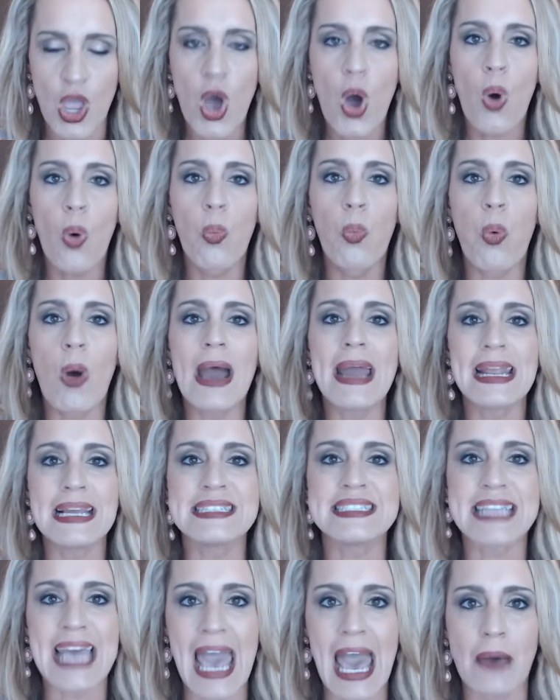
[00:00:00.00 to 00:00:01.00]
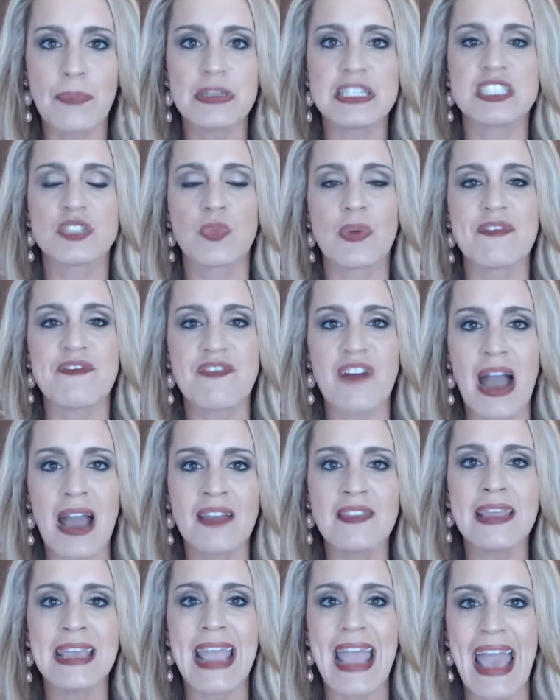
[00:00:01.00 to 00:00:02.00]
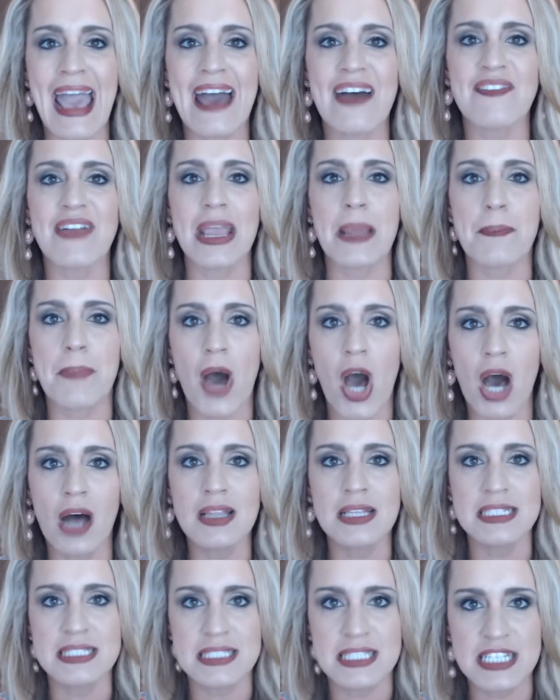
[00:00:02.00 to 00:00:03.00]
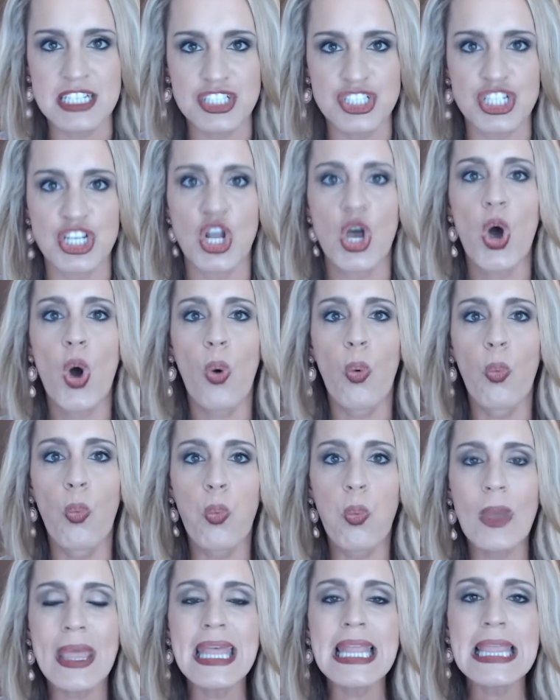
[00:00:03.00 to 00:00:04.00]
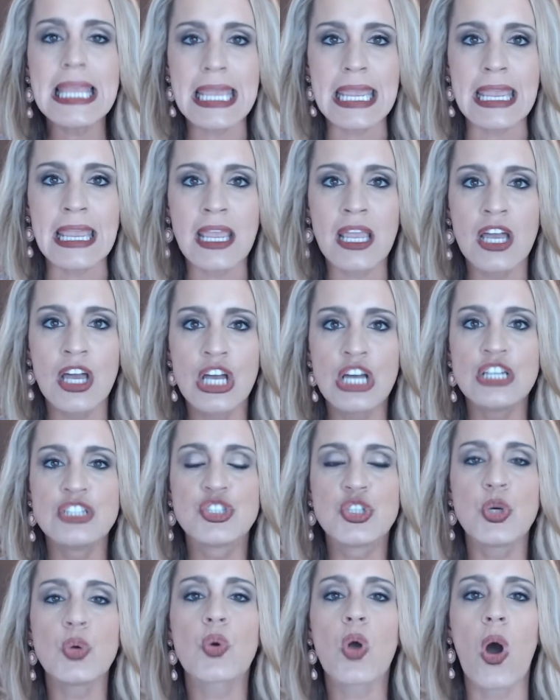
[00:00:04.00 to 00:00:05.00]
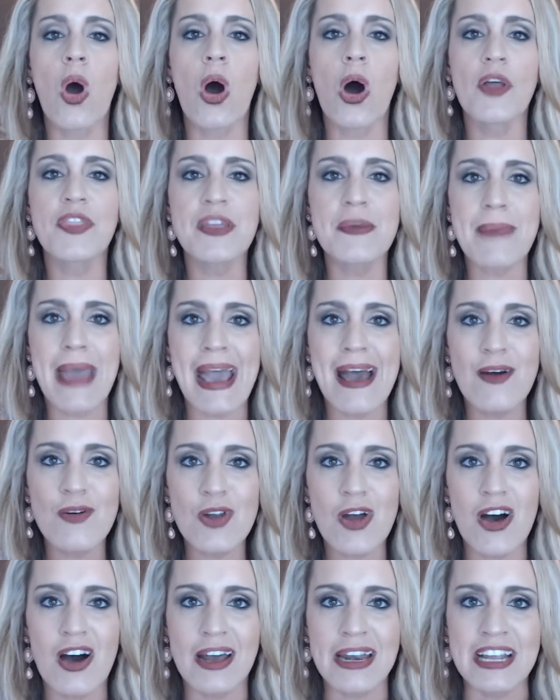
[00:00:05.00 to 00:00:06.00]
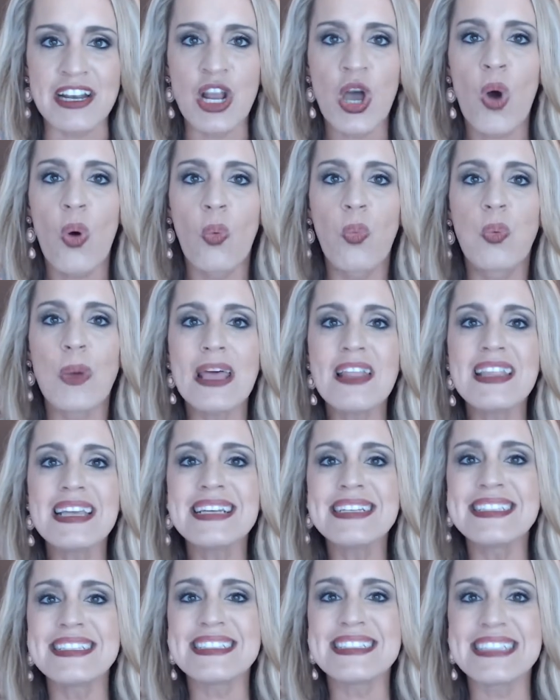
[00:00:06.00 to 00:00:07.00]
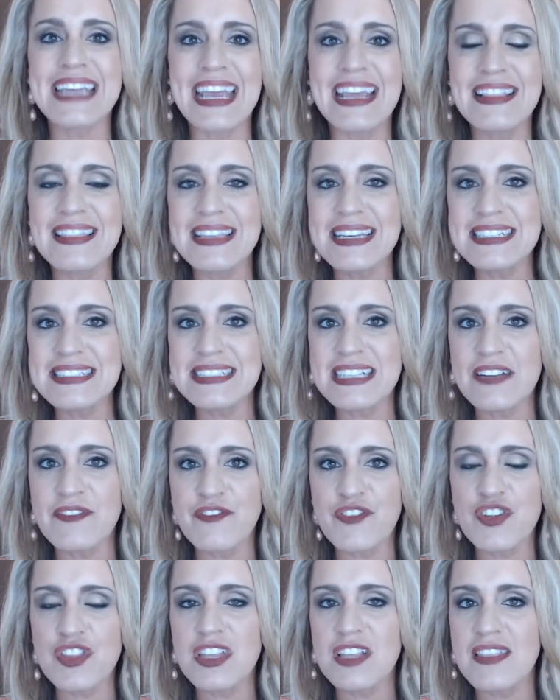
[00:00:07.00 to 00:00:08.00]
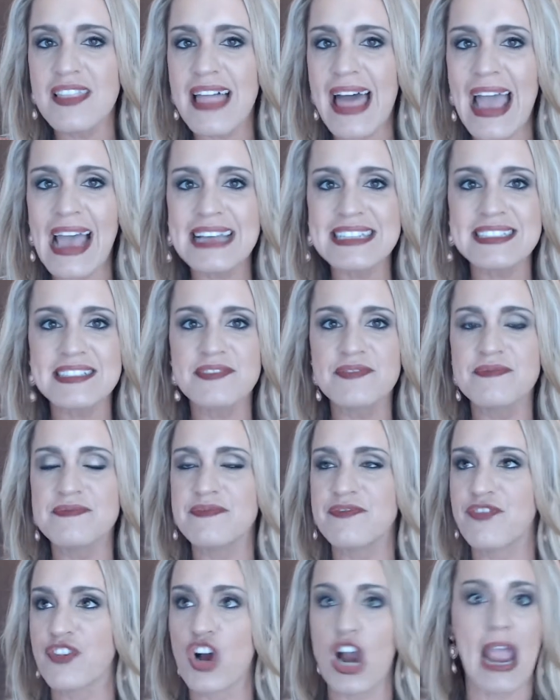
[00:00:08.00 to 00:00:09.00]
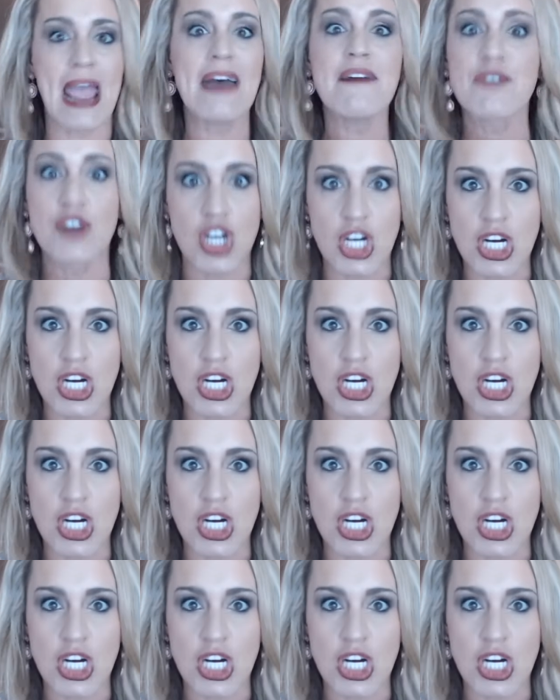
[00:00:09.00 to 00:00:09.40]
What has happened is we finally have a politician willing to call them out on it, willing to say, listen, for the last forever,